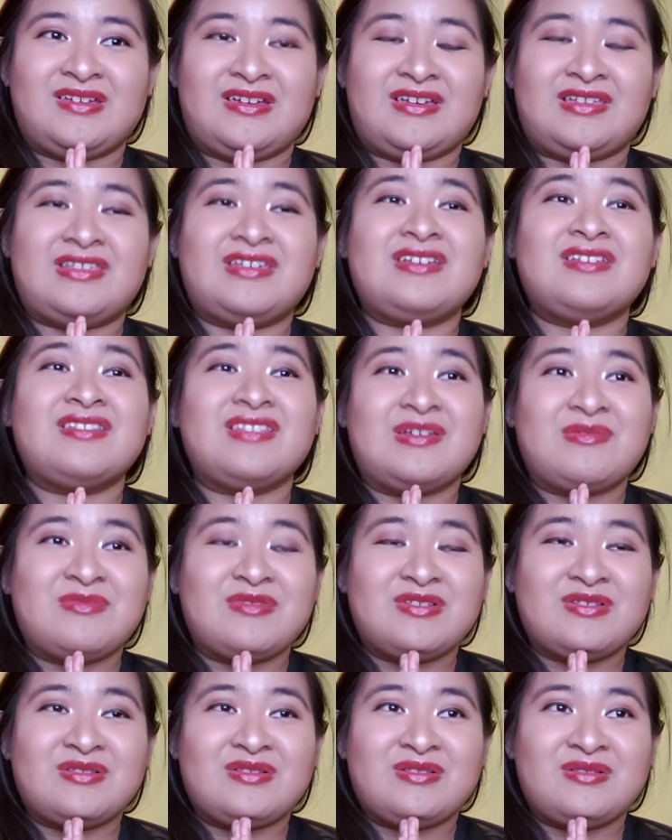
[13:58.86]
I think his name
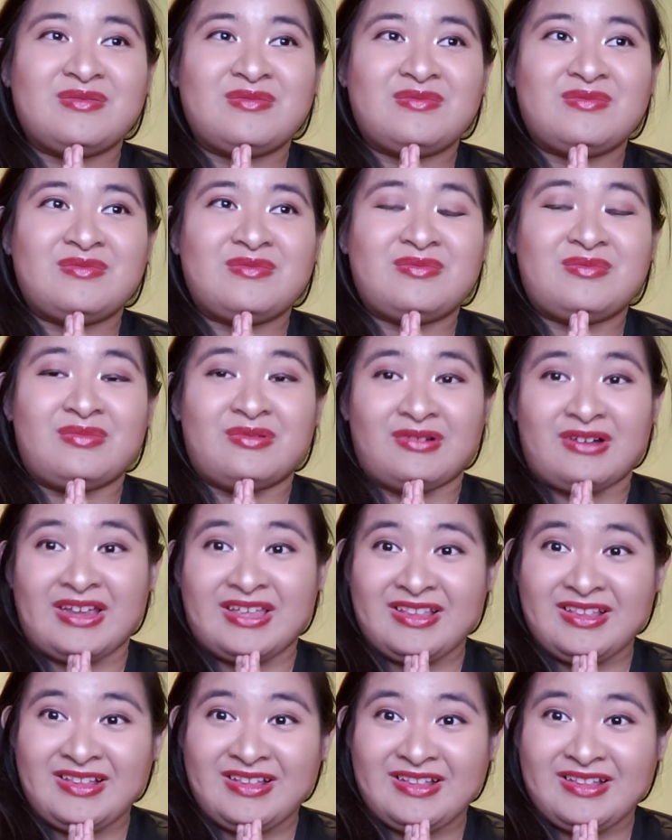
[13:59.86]
was Brett,